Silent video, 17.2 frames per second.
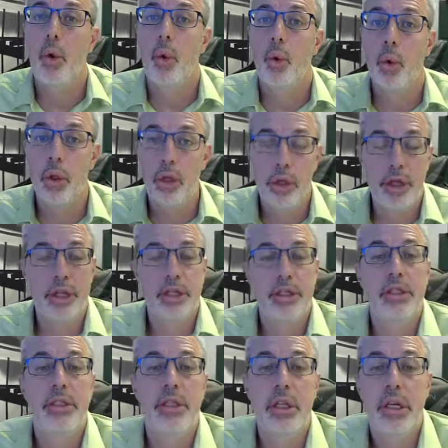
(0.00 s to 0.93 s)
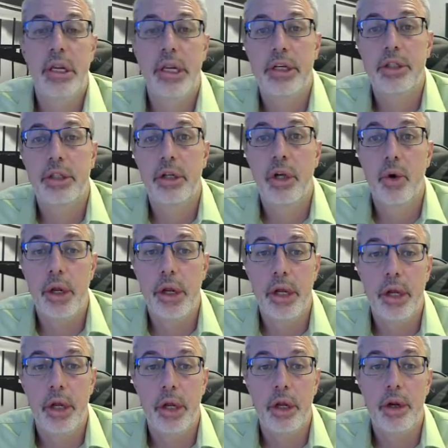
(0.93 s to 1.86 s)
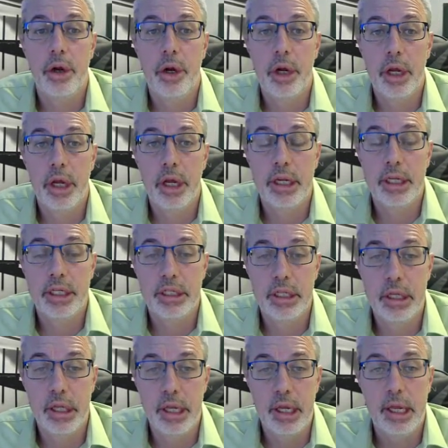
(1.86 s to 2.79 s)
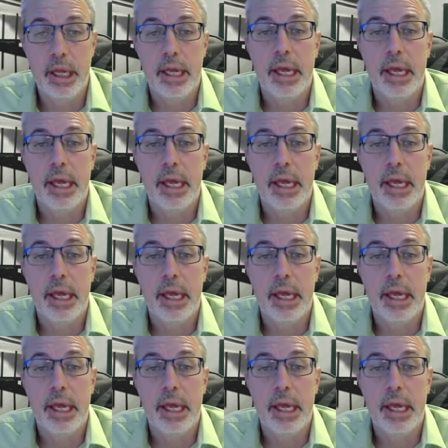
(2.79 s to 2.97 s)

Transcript: Well, this is the next screen you're going to see.